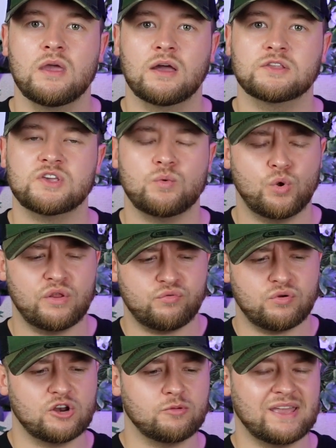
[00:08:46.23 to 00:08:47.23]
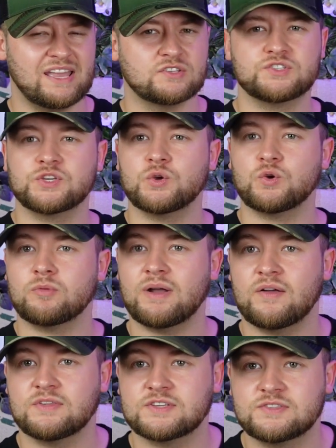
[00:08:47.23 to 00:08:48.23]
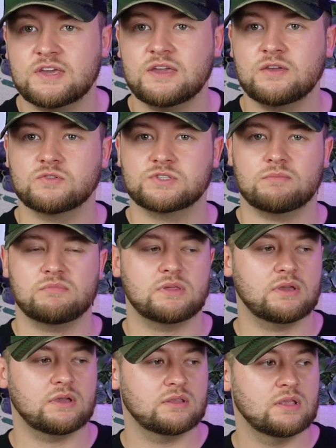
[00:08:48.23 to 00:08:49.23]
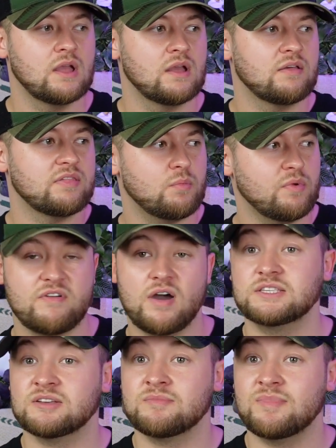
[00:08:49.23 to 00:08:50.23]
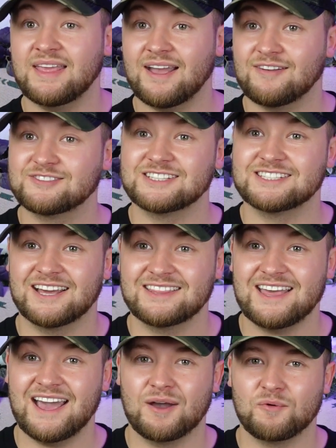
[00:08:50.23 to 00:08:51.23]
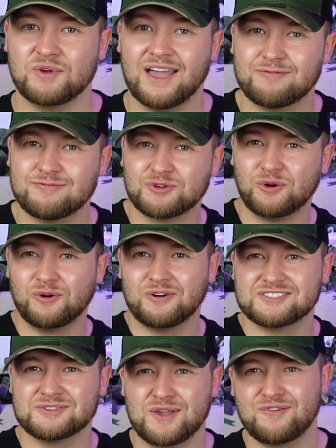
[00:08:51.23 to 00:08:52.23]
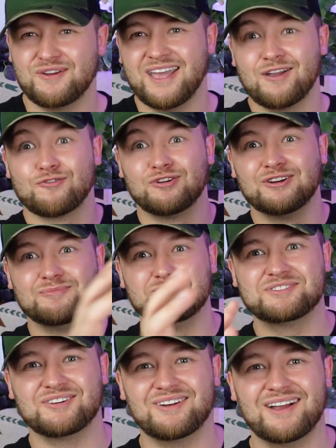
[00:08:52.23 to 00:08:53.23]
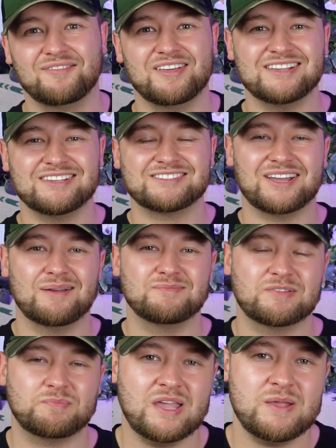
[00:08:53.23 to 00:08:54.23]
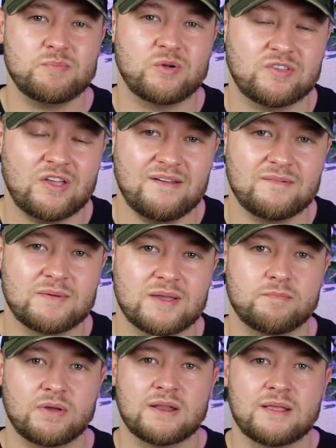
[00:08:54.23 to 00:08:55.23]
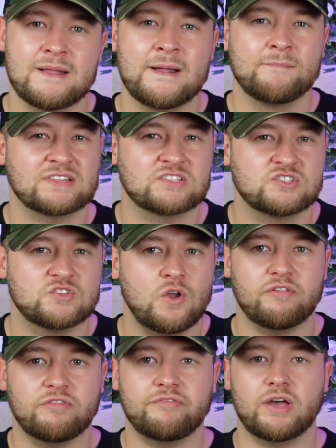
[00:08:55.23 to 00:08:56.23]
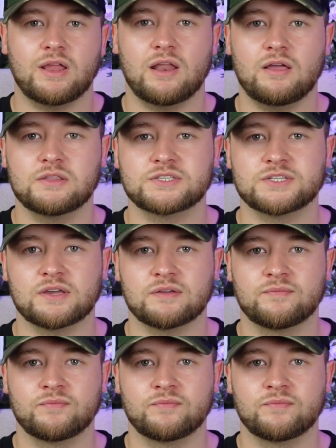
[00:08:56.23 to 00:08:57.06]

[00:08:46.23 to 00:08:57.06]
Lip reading: And so what if we're a little bit insecure about this thing or something, and then we find somebody else that's like that, and we have talks and we create groups around these types of people, don't we? But it's not the final answer.